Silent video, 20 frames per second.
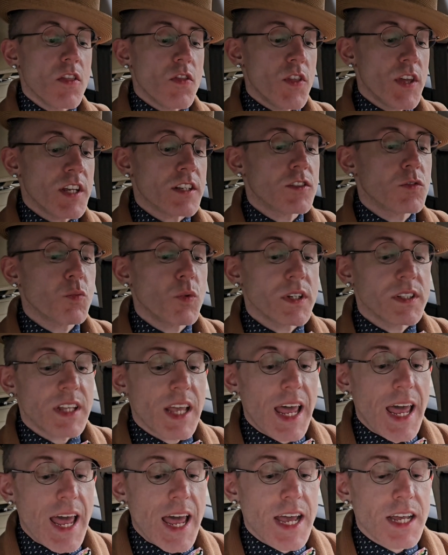This was
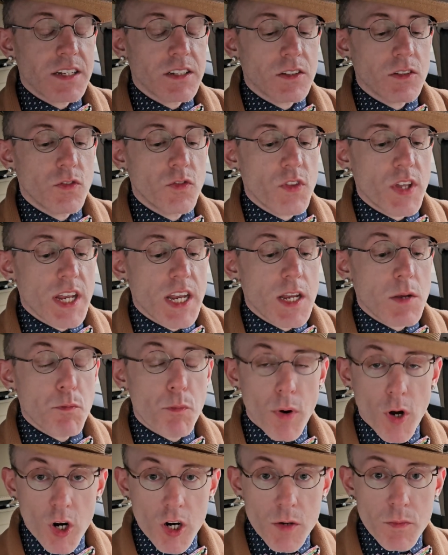at the
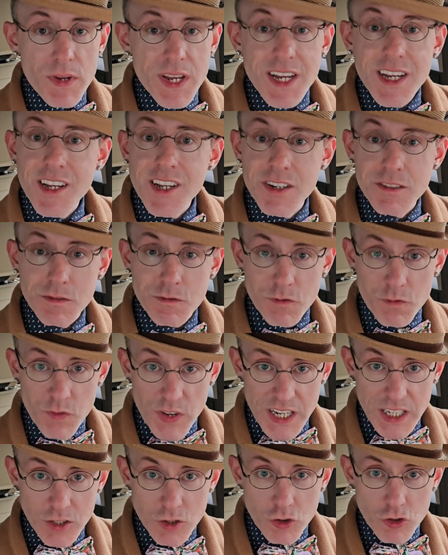Barbie
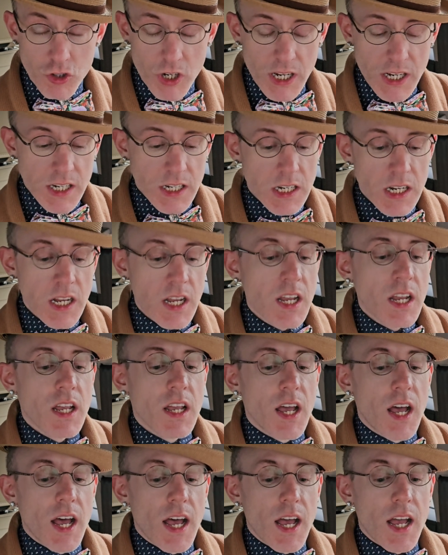convention.
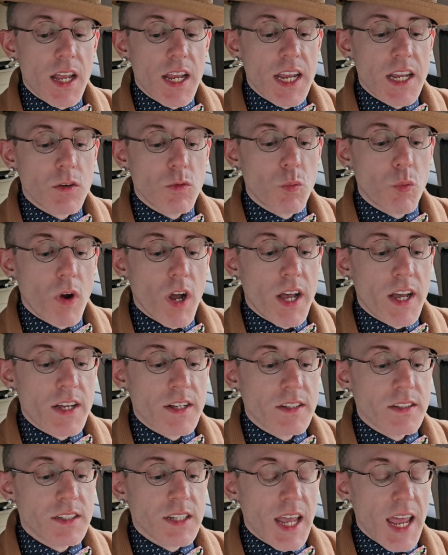It
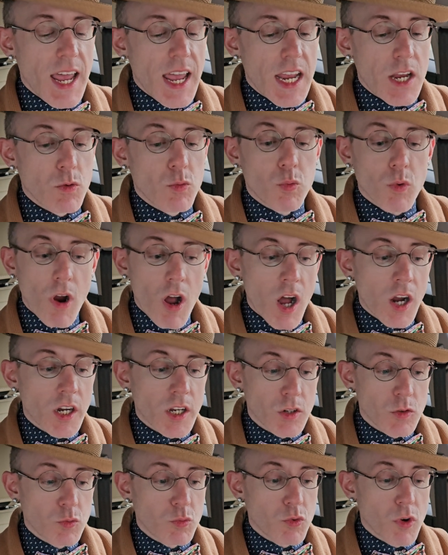was a
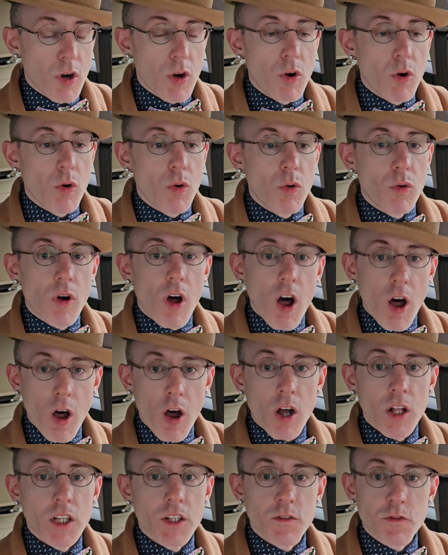rock and roll
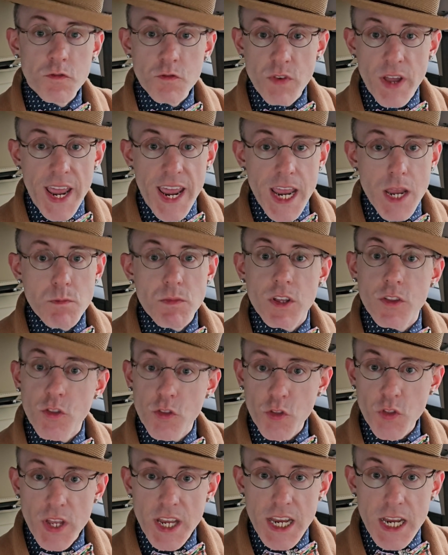Hall of Fame
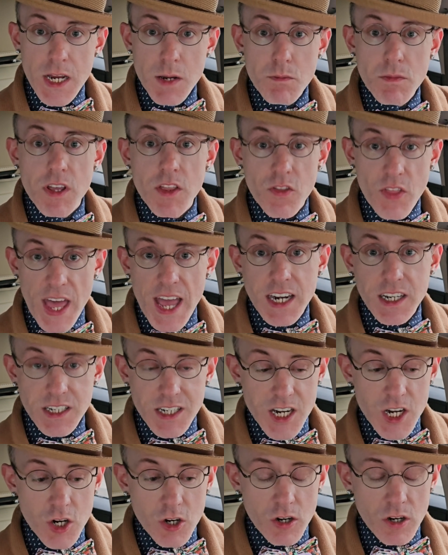theme that
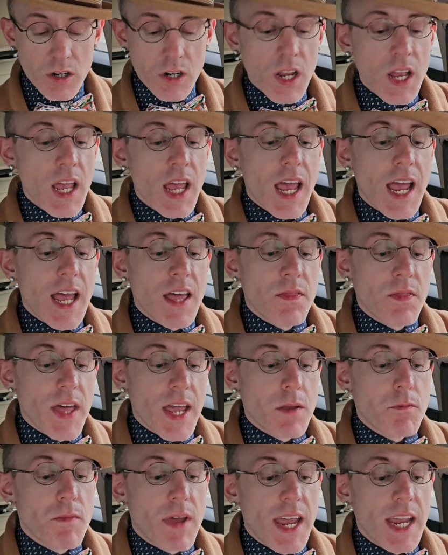year, and
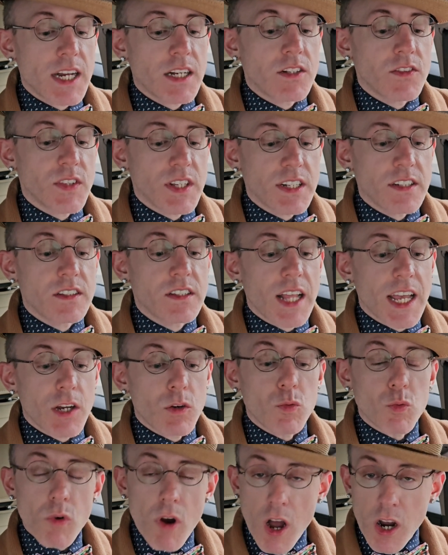they made these
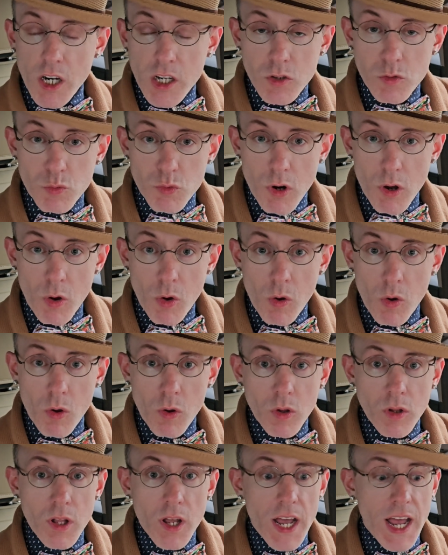like rock and
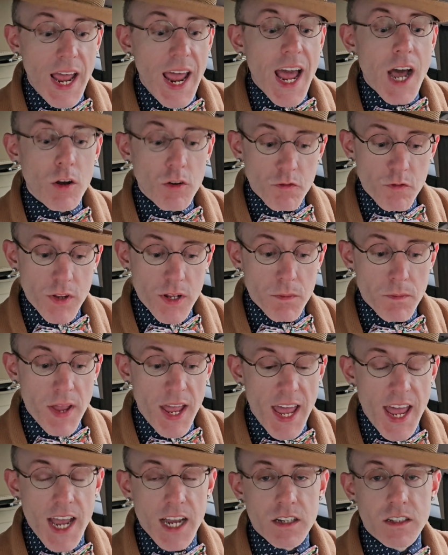roll outfit
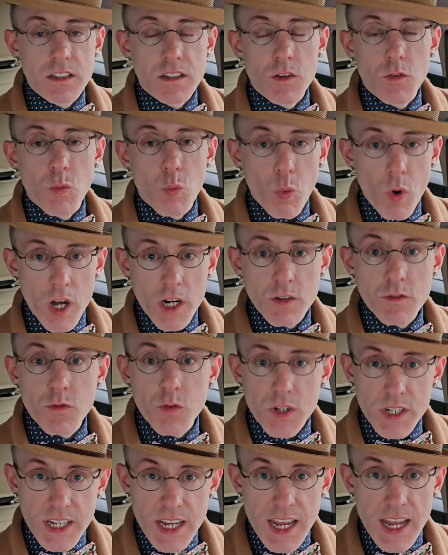packs, one
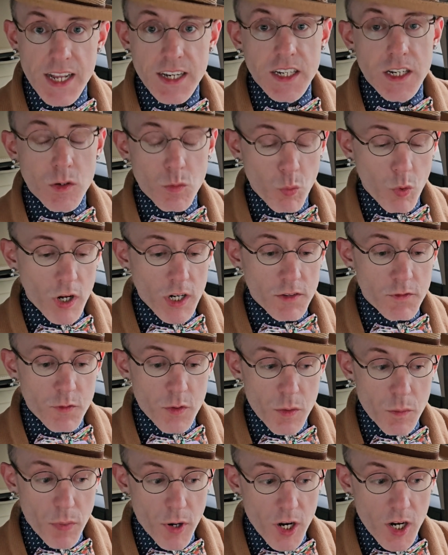for Ken and one
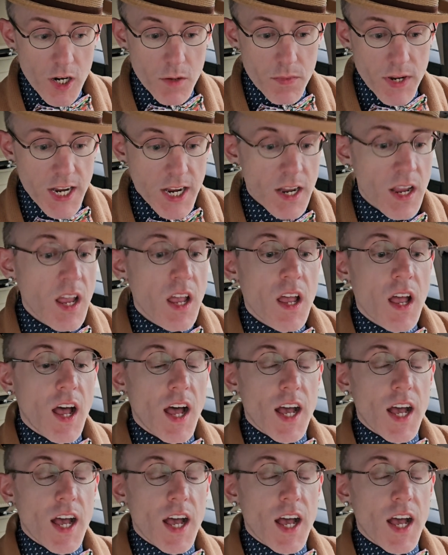for Barbie.